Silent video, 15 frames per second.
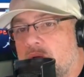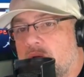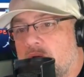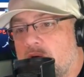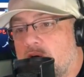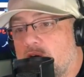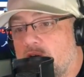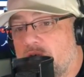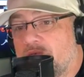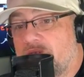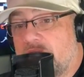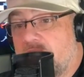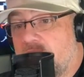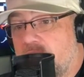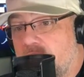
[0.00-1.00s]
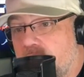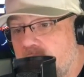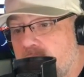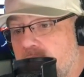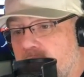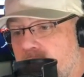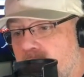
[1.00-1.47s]
of a
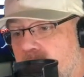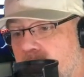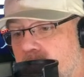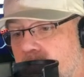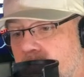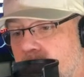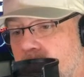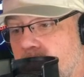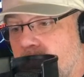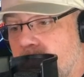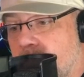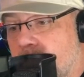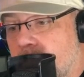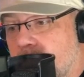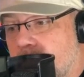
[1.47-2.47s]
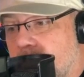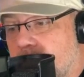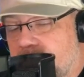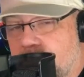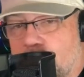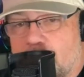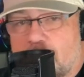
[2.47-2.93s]

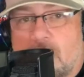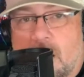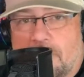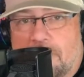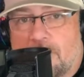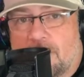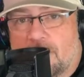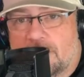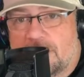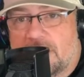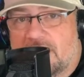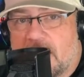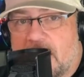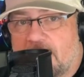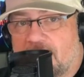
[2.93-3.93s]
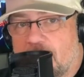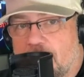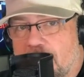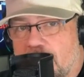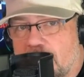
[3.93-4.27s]
deal comparable to that of the Big